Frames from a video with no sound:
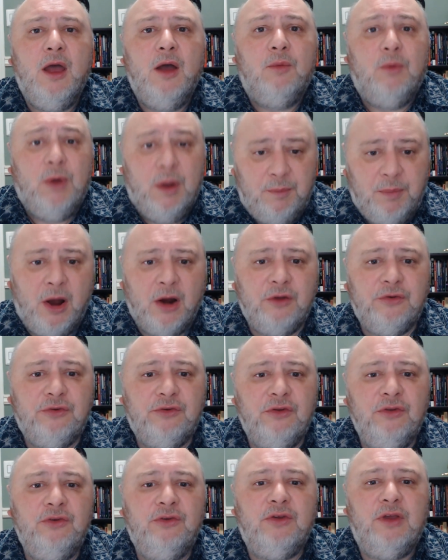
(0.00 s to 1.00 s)
Where
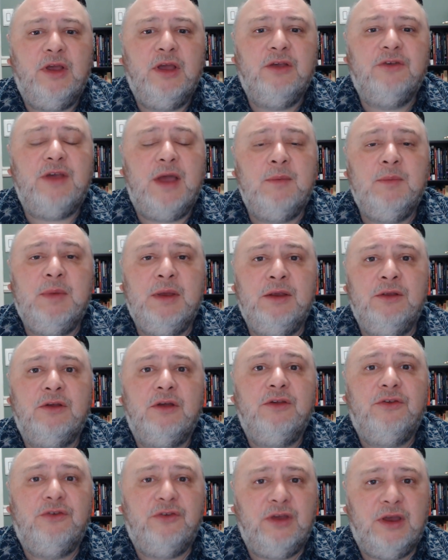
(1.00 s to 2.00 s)
Parsons examined
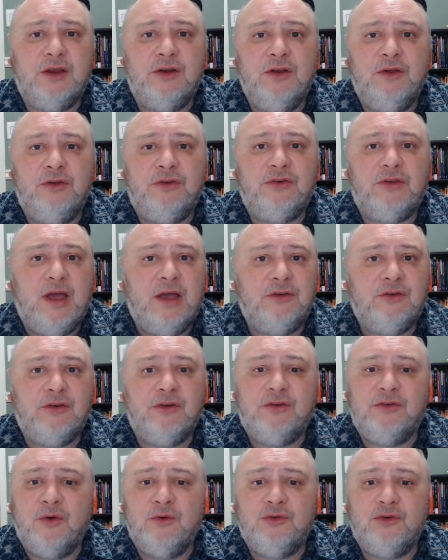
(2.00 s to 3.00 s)
sickness as a
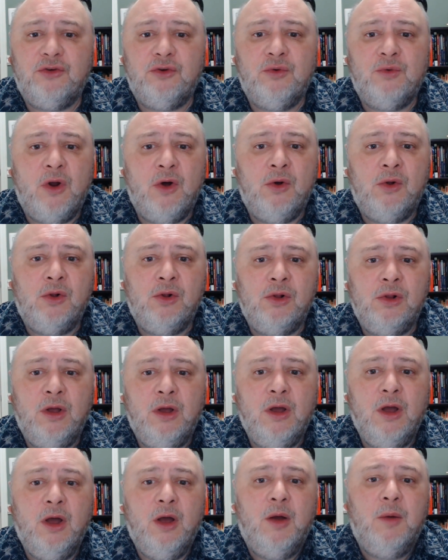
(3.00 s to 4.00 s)
social role,